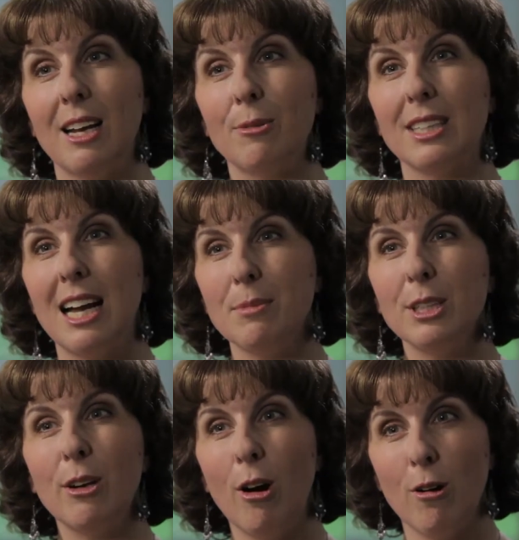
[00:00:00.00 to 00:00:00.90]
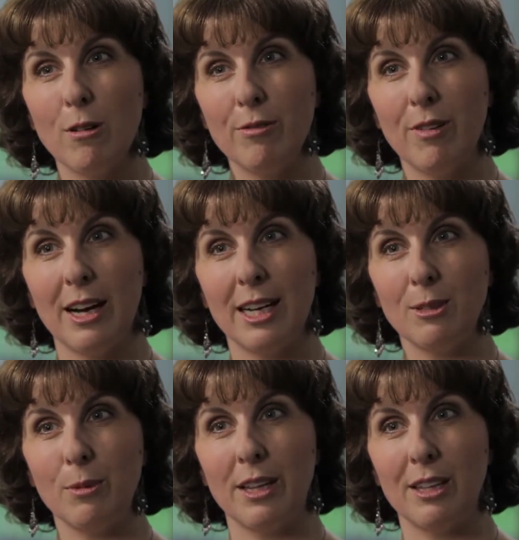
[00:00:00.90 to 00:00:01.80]
I was absolutely horrified
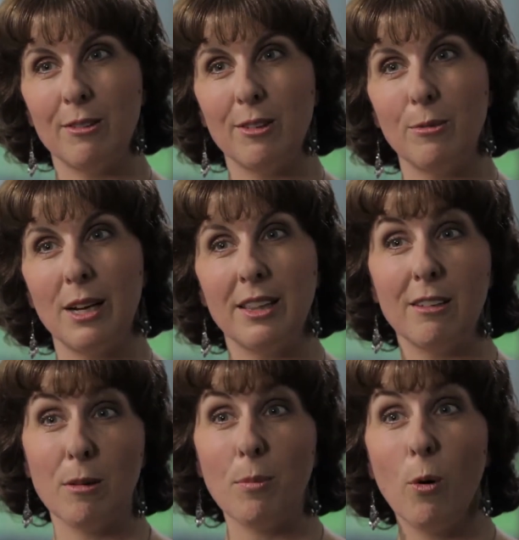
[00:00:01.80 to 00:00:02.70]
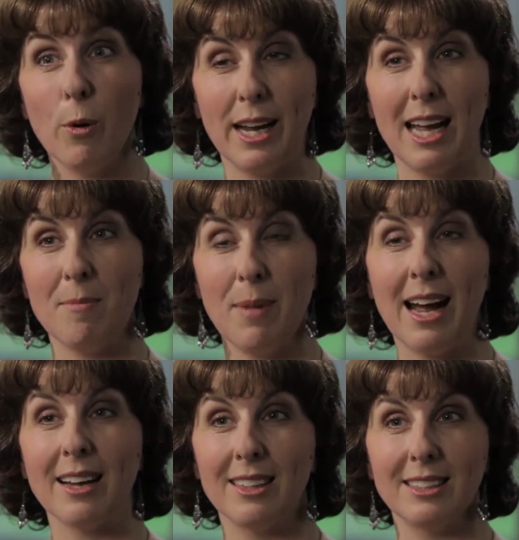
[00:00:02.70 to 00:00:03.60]
when the report came
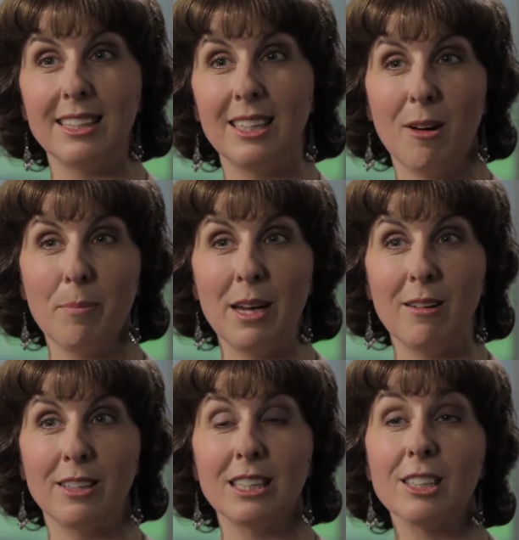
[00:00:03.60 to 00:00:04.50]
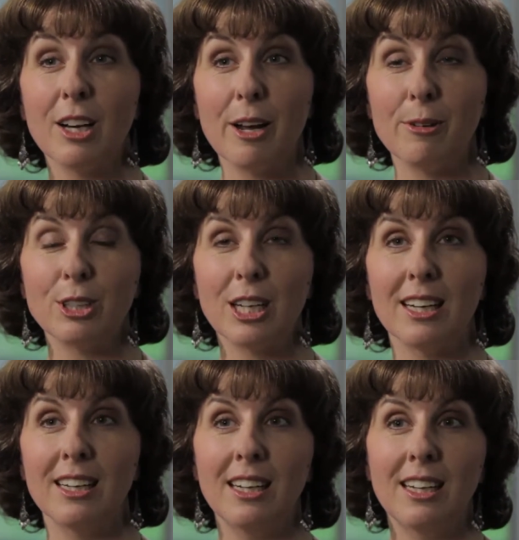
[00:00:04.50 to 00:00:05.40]
back, the CRB disclosure.
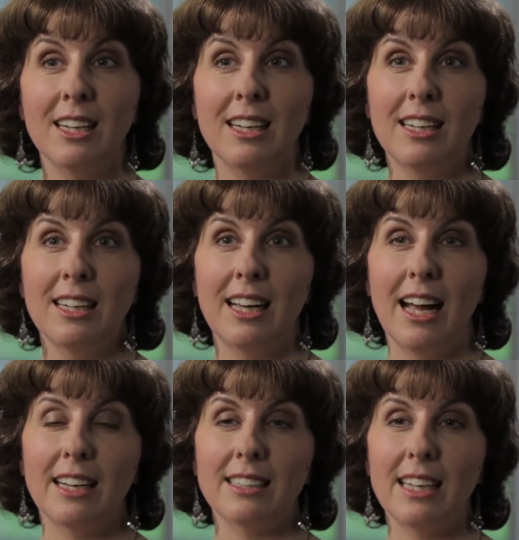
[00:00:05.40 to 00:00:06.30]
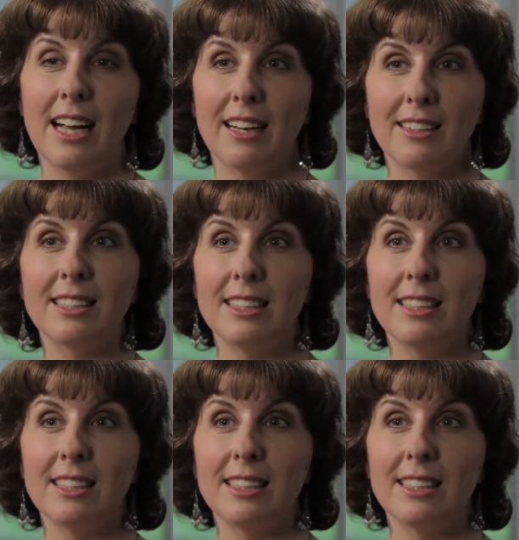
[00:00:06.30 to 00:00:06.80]
And it had this